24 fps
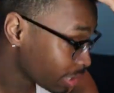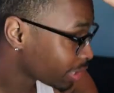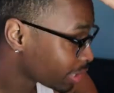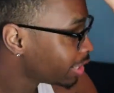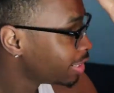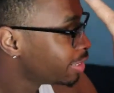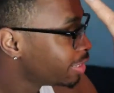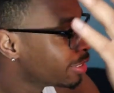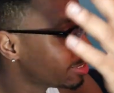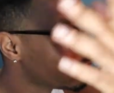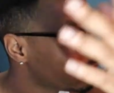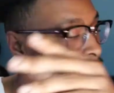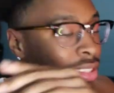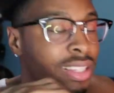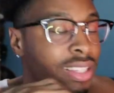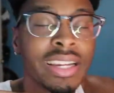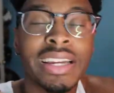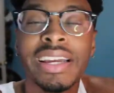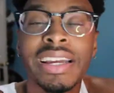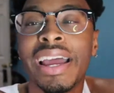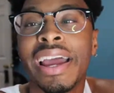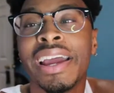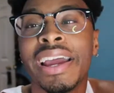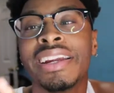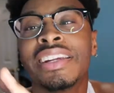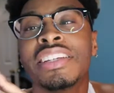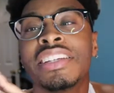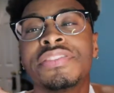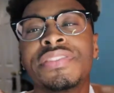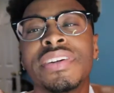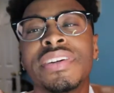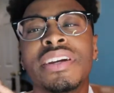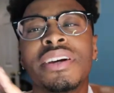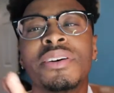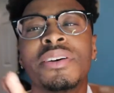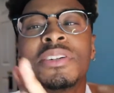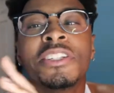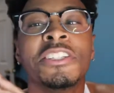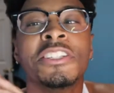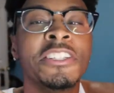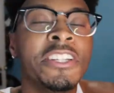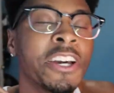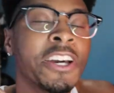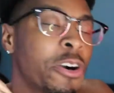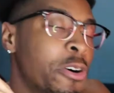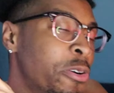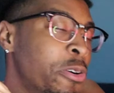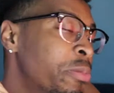Keep doing your thing. Hey, this video was
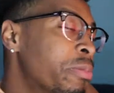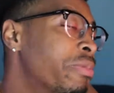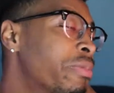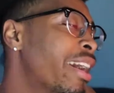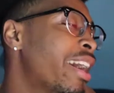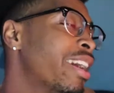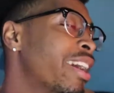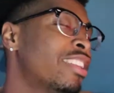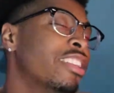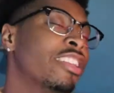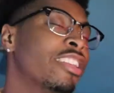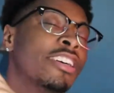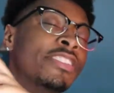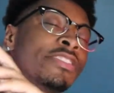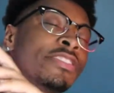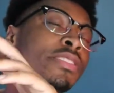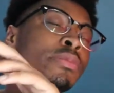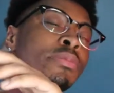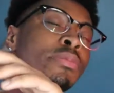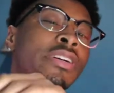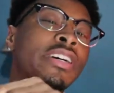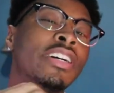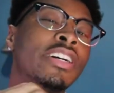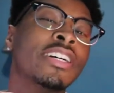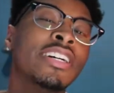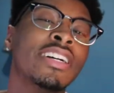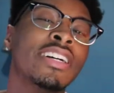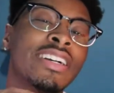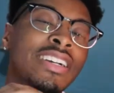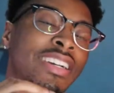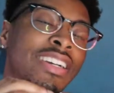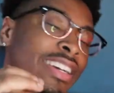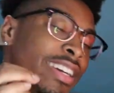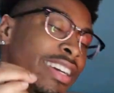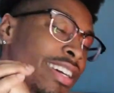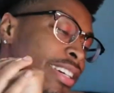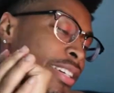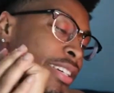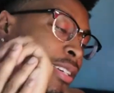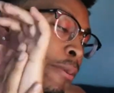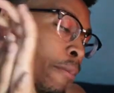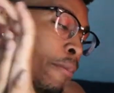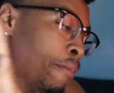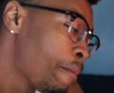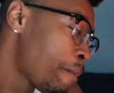dope. I love it, bro. Hey.